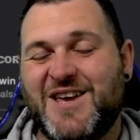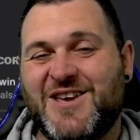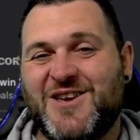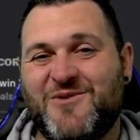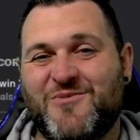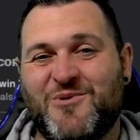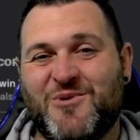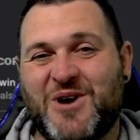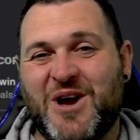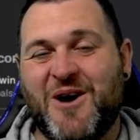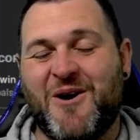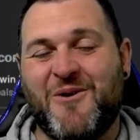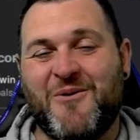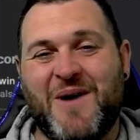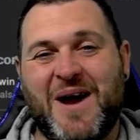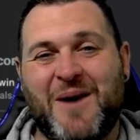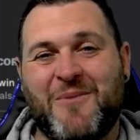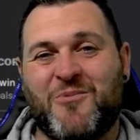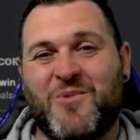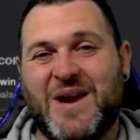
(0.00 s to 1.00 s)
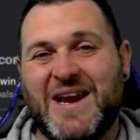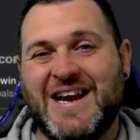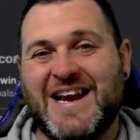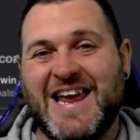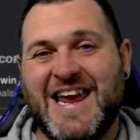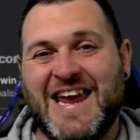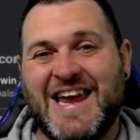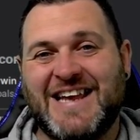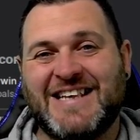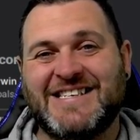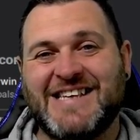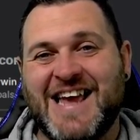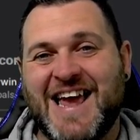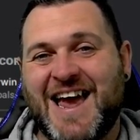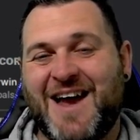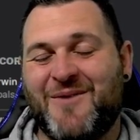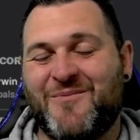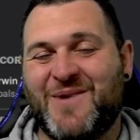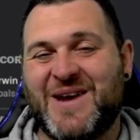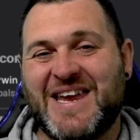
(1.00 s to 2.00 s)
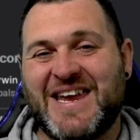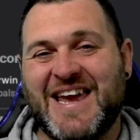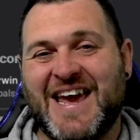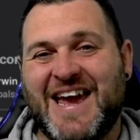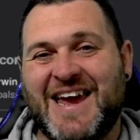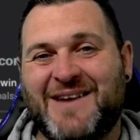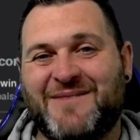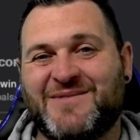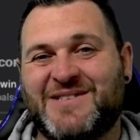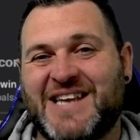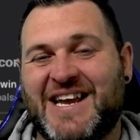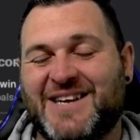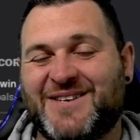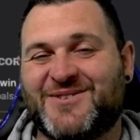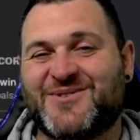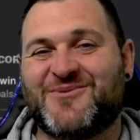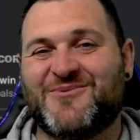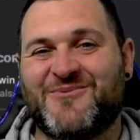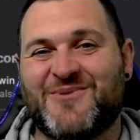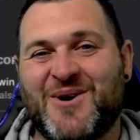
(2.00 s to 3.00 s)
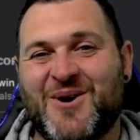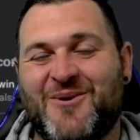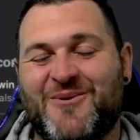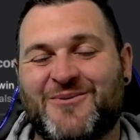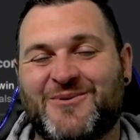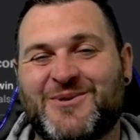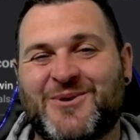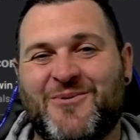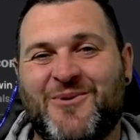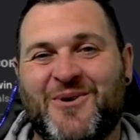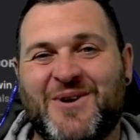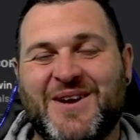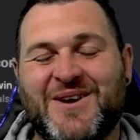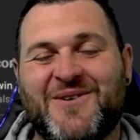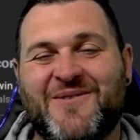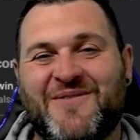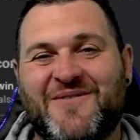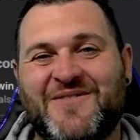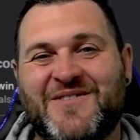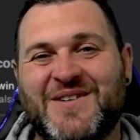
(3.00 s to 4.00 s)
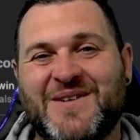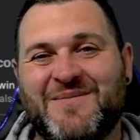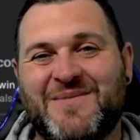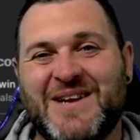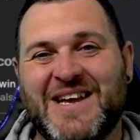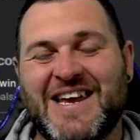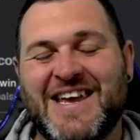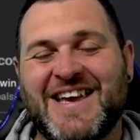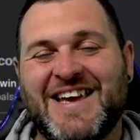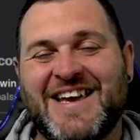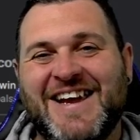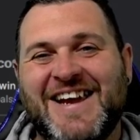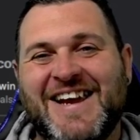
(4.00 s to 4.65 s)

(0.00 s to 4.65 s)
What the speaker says: you will go and win leagues and win games and score goals quite comfortably.